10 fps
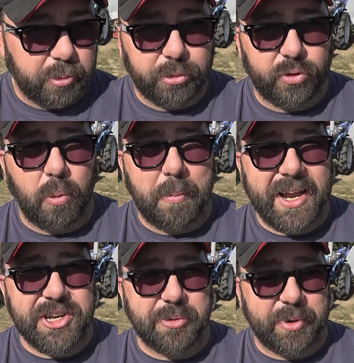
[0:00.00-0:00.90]
numbers all
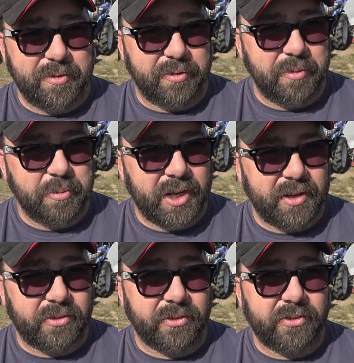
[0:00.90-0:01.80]
match up and everything, but it
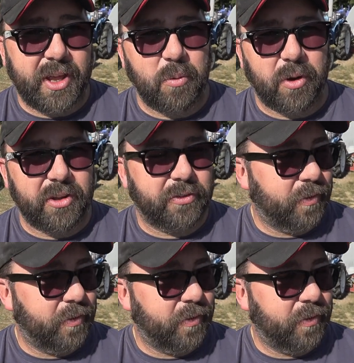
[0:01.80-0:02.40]
doesn't say what it's